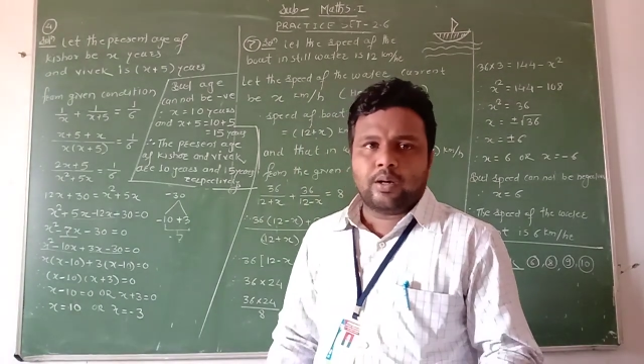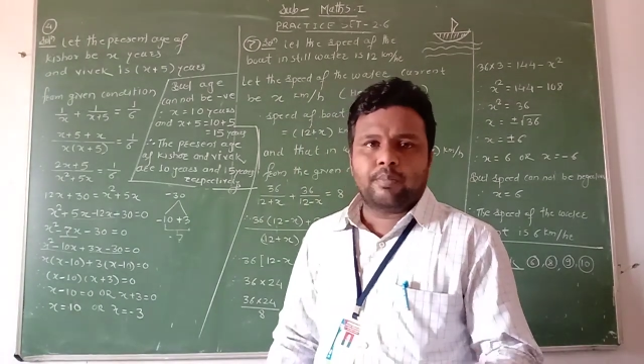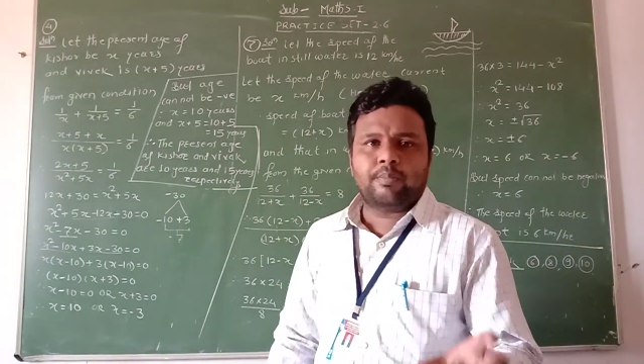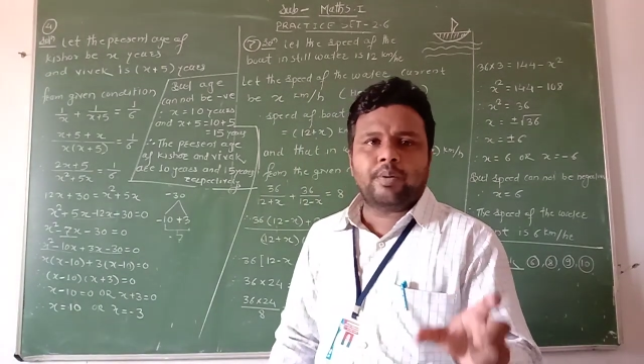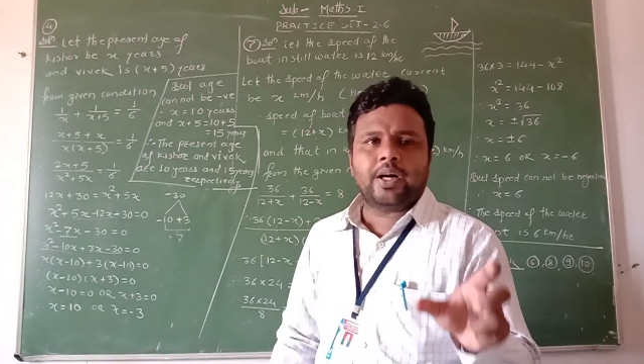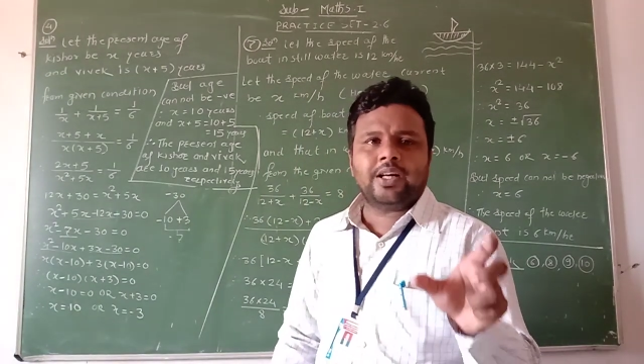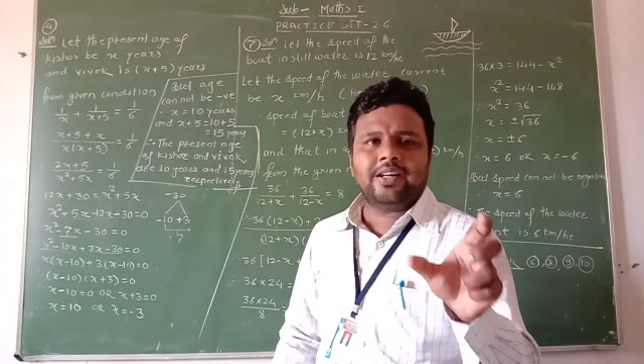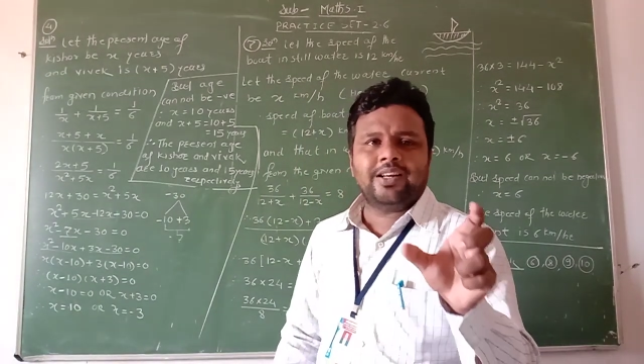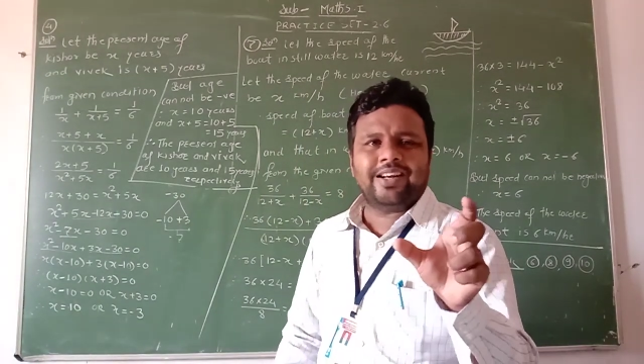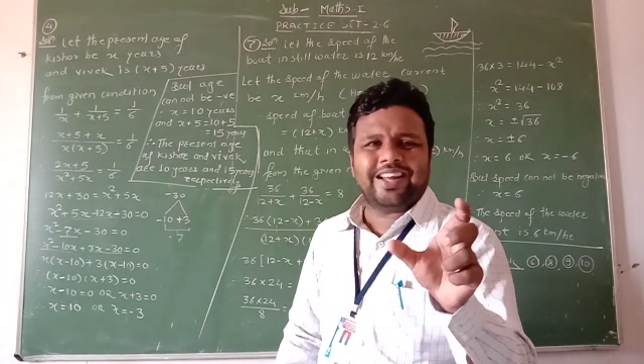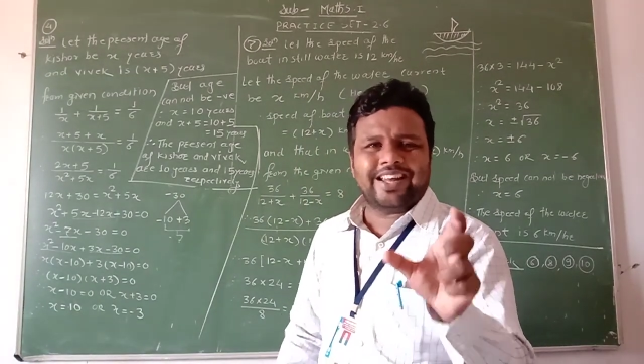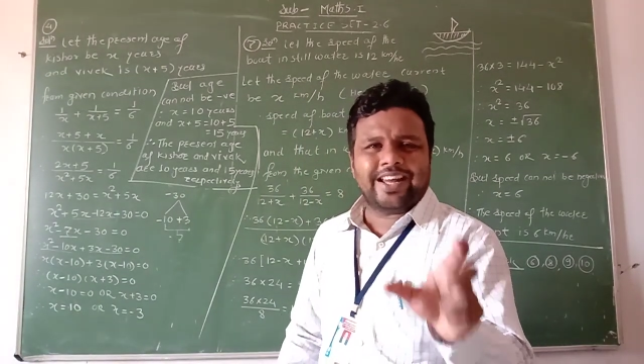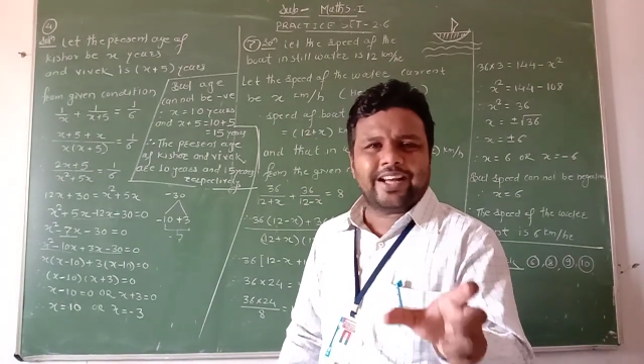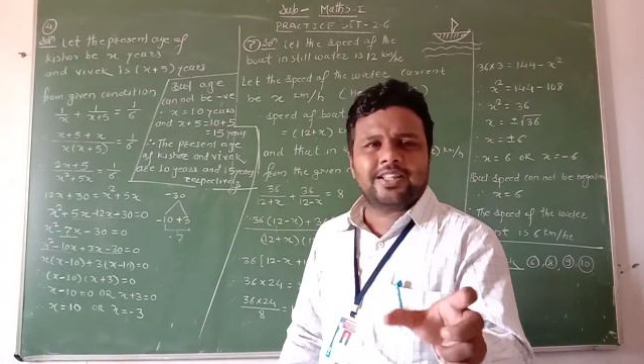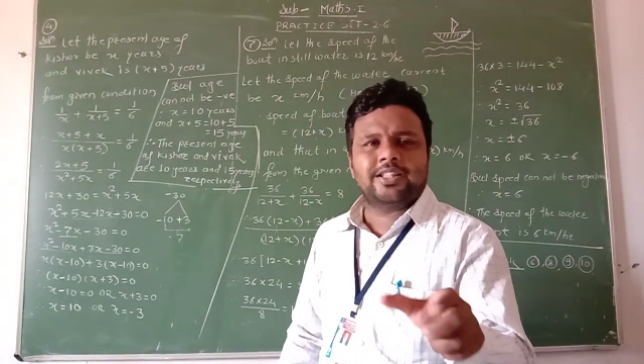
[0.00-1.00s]
But
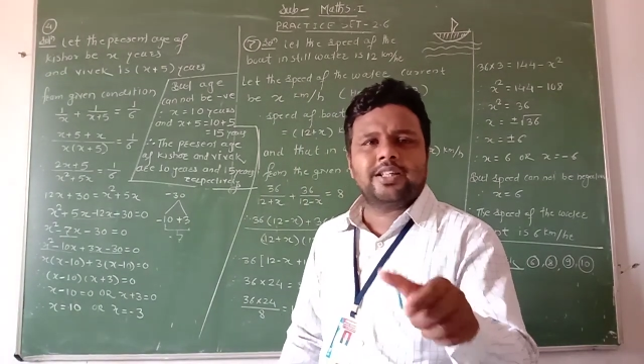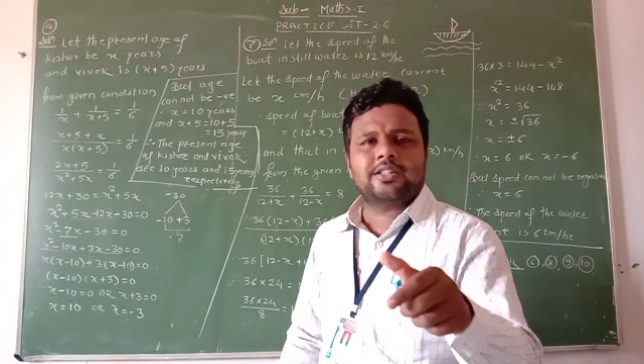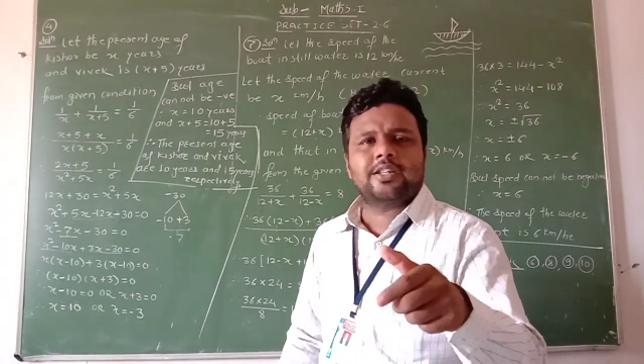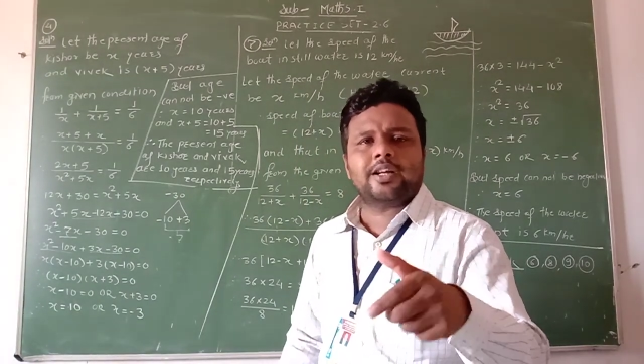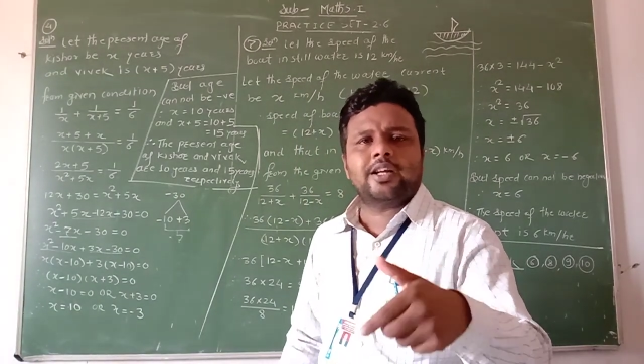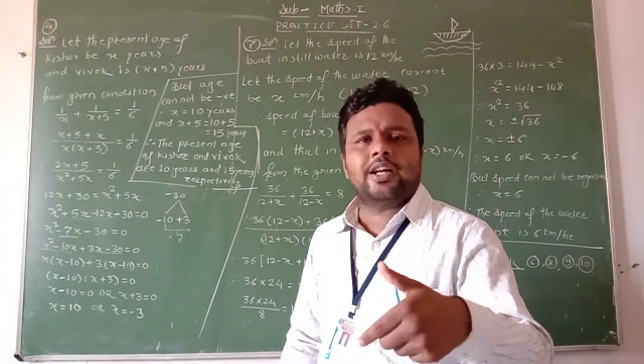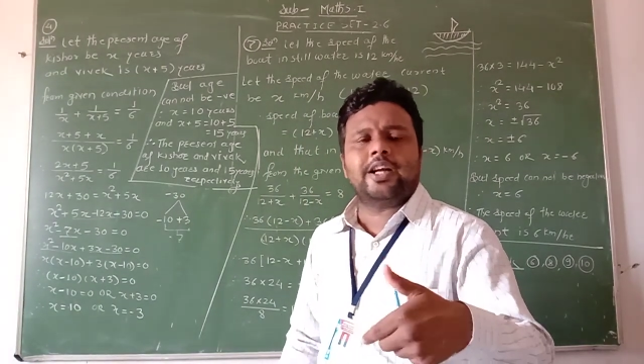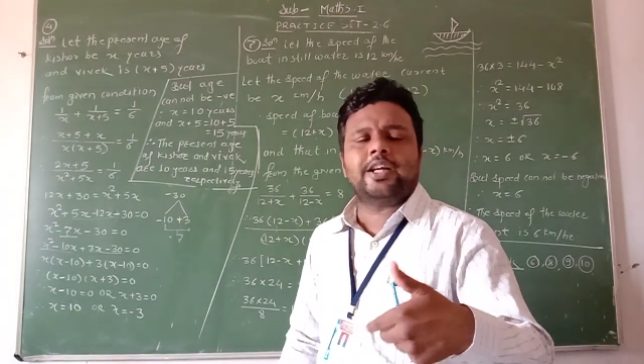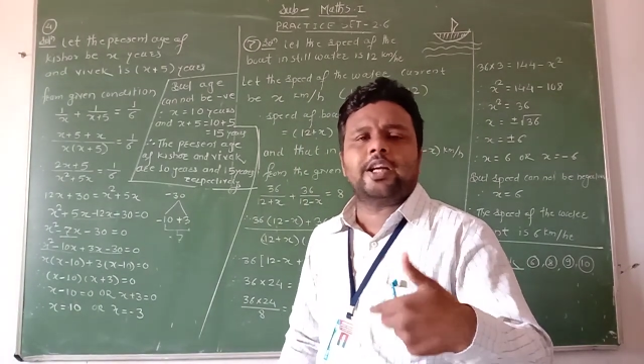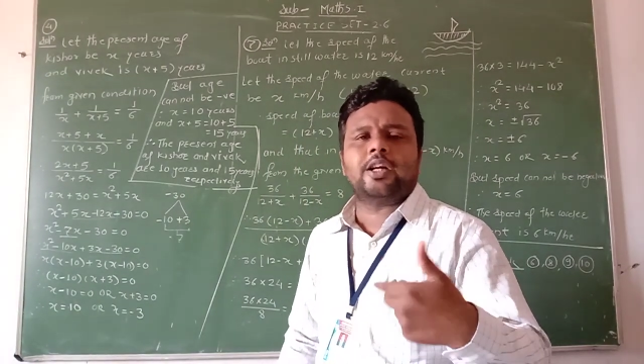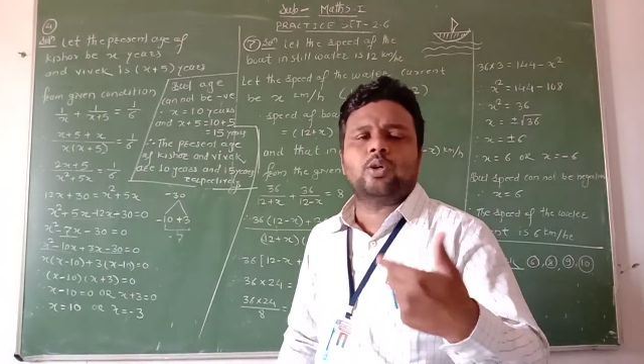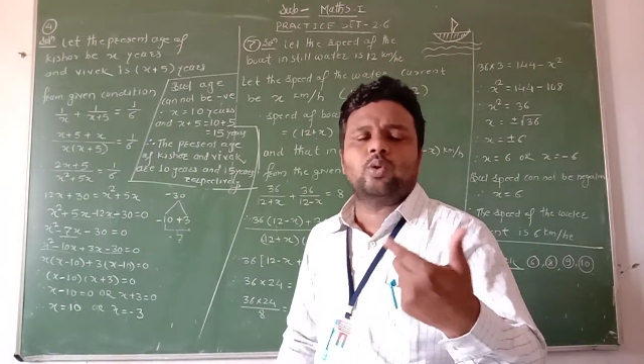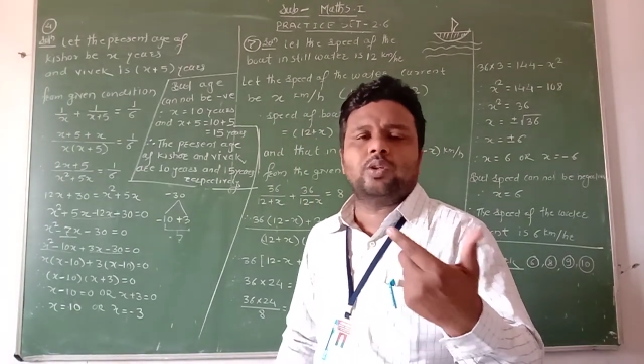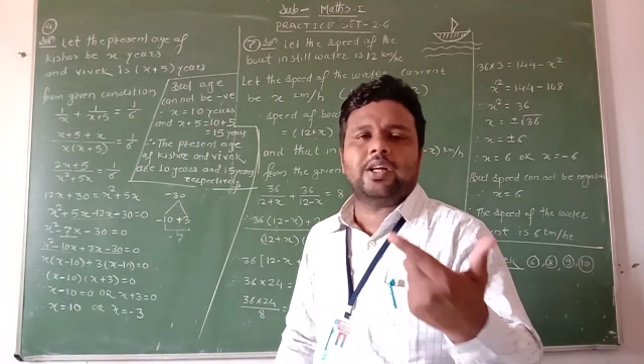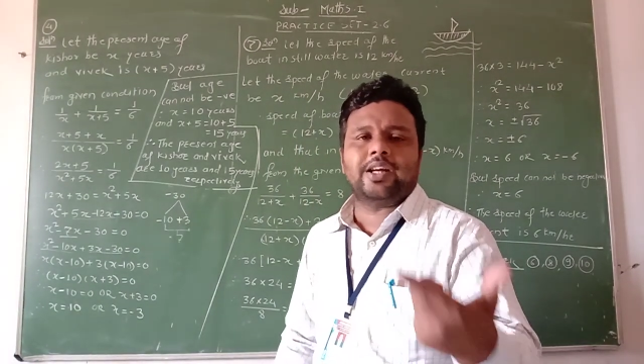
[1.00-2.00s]
x is
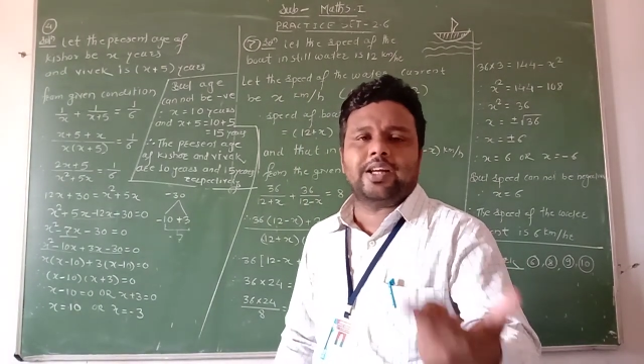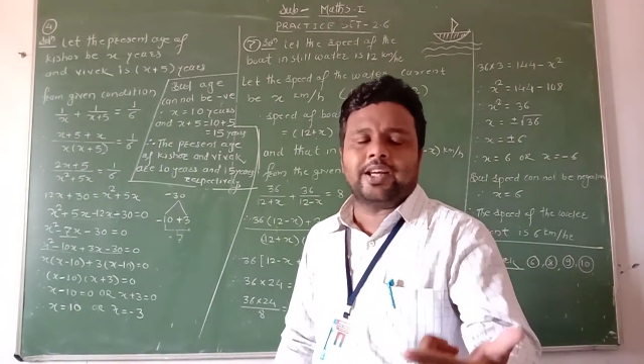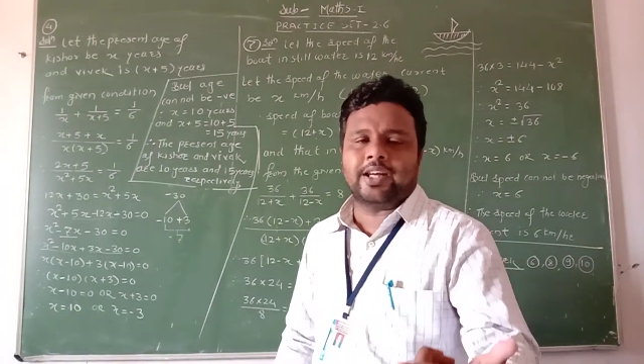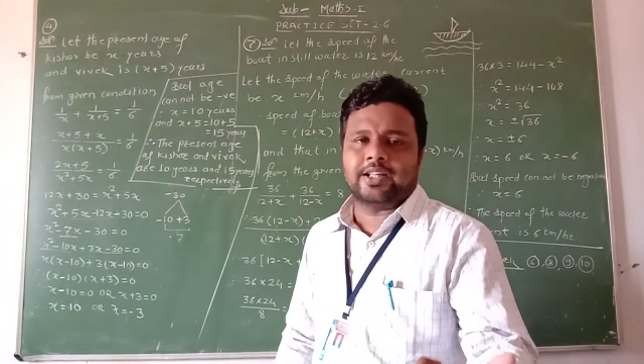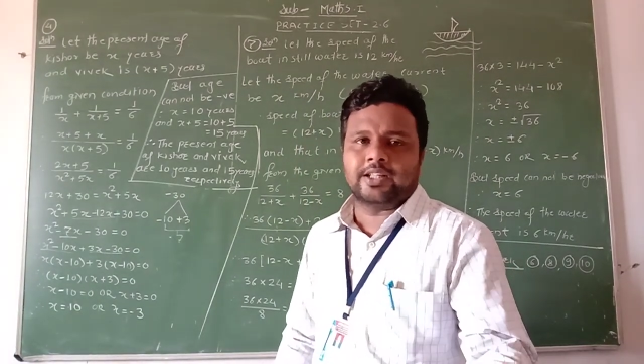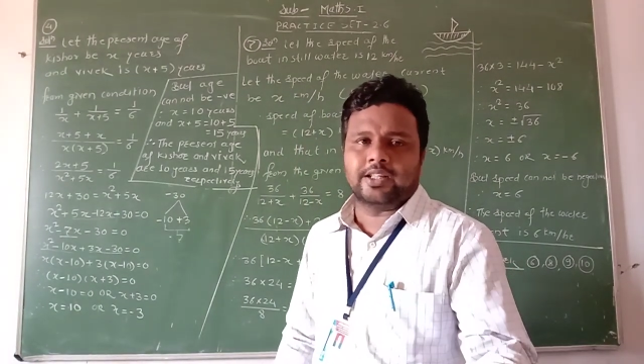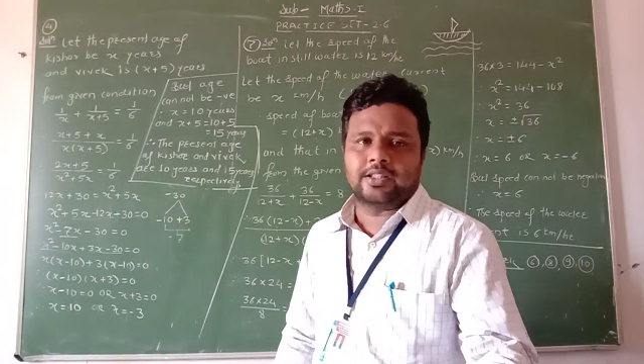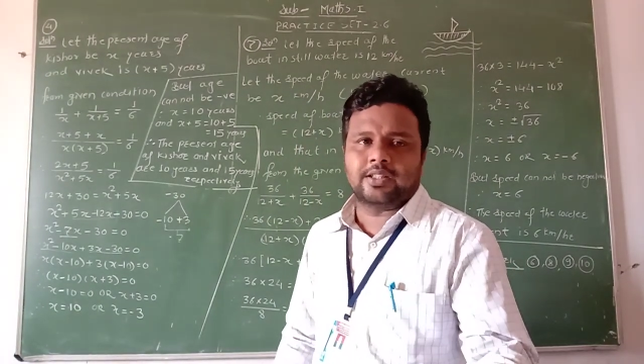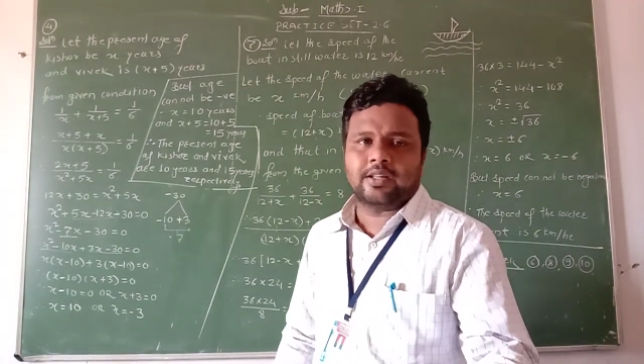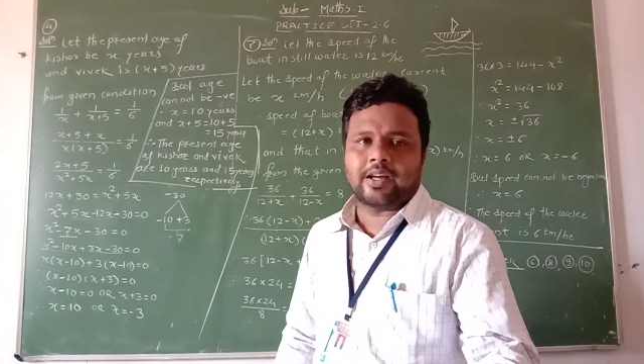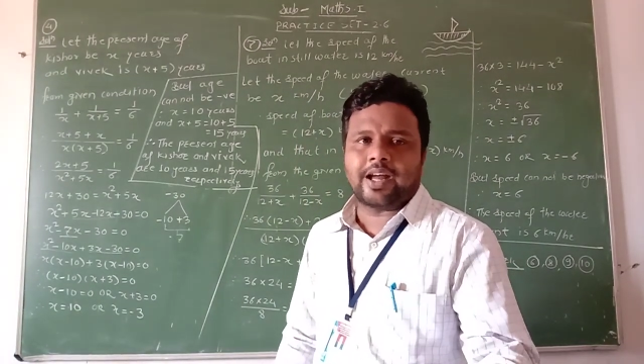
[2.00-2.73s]
related to the ages